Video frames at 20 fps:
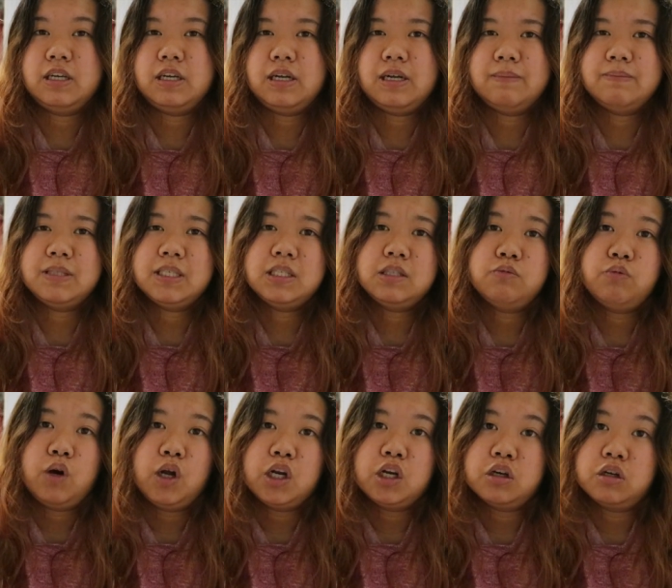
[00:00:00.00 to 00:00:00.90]
I'm just
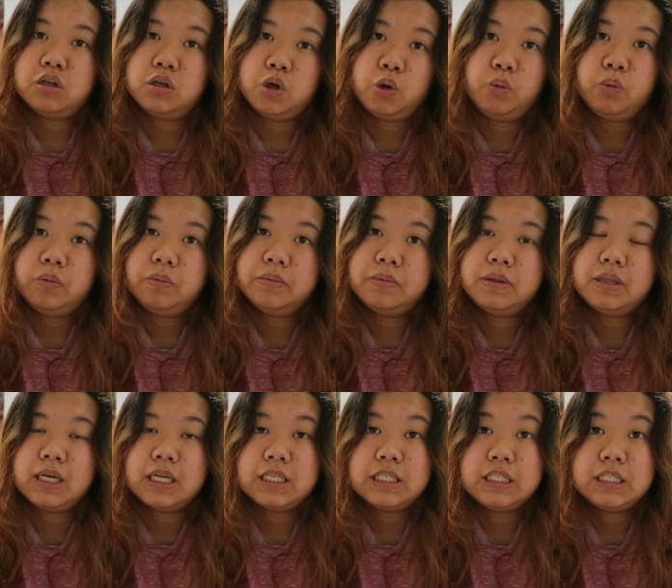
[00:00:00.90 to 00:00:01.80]
one girl
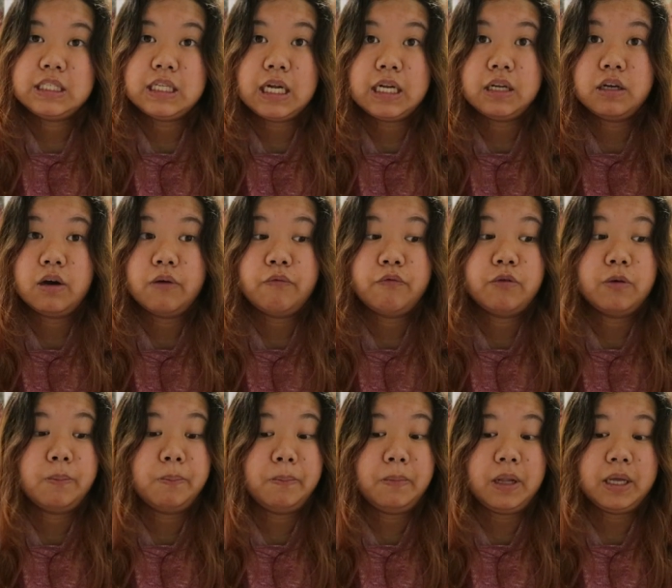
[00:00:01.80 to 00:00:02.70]
that's starting off
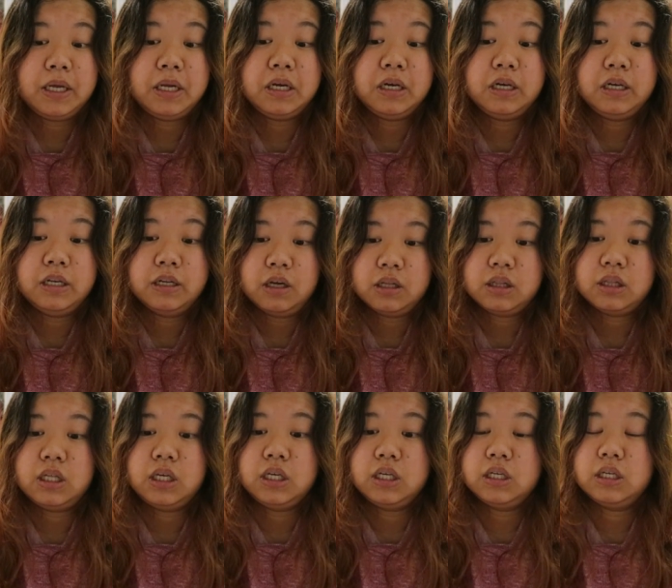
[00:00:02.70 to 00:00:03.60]
from
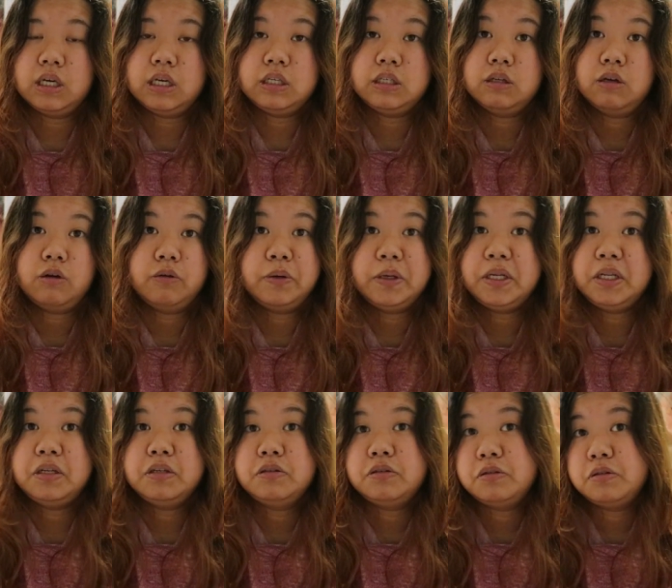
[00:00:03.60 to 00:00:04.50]
nothing. I
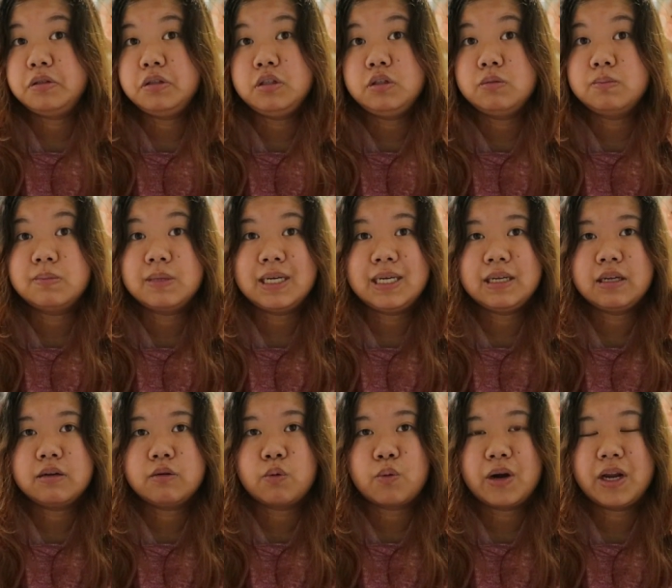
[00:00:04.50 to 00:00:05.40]
already told you my
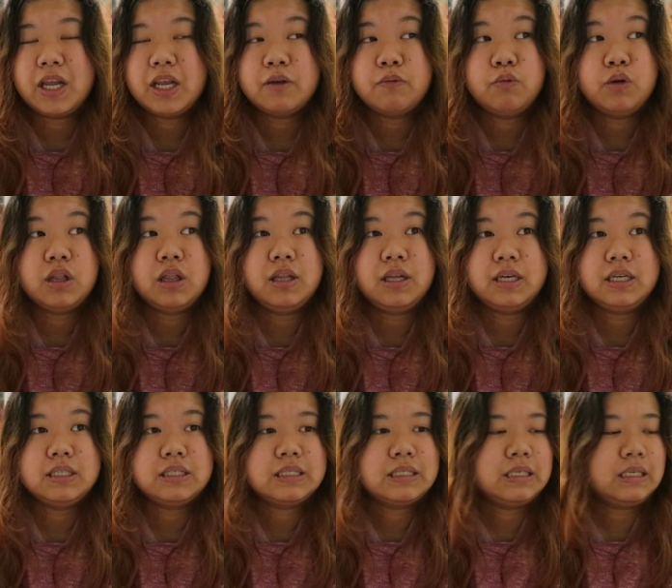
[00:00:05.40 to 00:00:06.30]
grade was
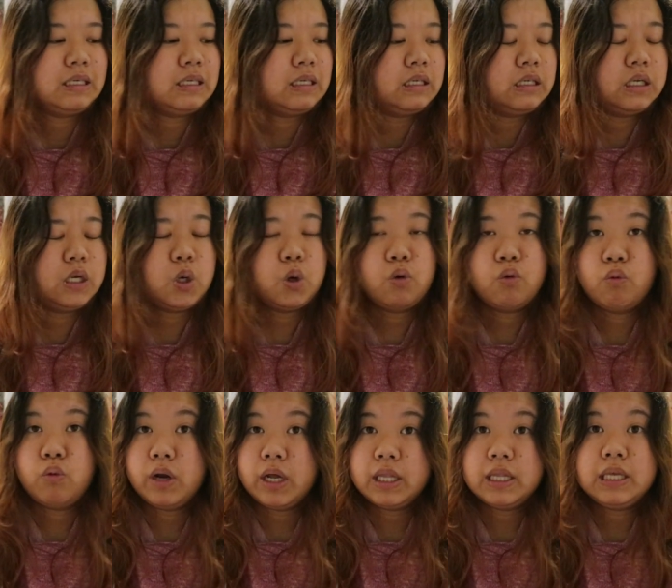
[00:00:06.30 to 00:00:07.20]

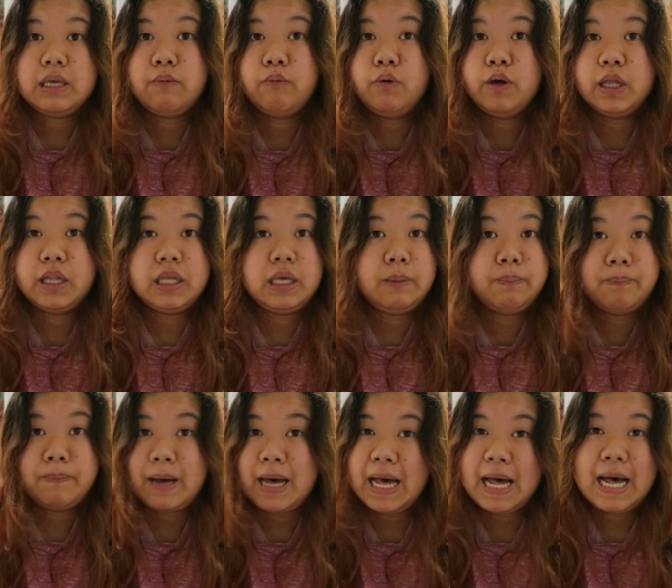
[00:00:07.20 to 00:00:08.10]
really
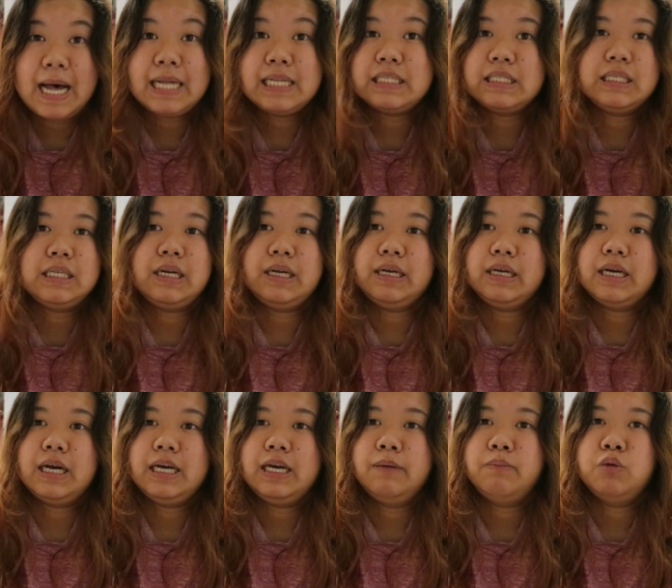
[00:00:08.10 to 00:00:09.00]
bad.
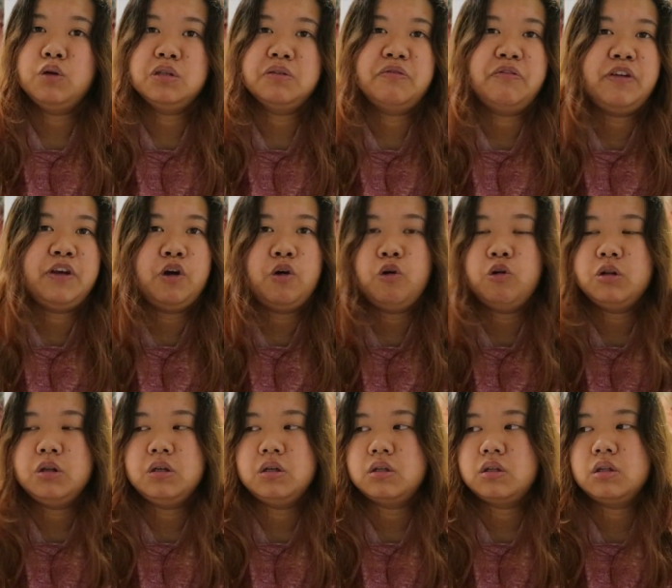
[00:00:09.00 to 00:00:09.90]
I almost
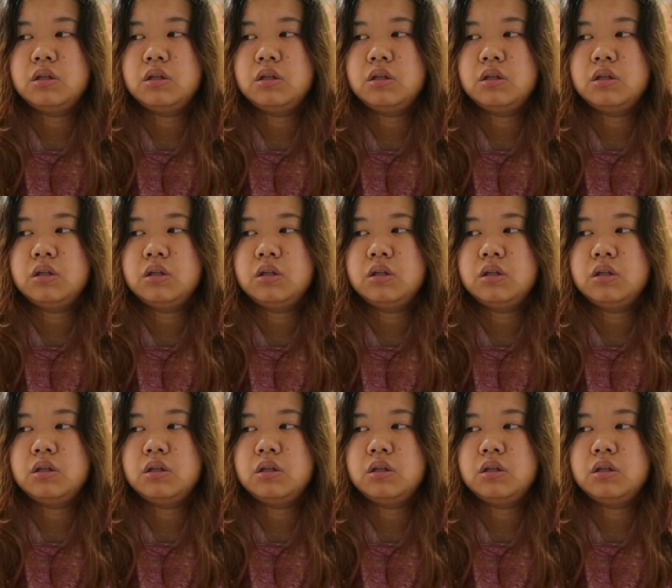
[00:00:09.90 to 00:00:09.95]
failed the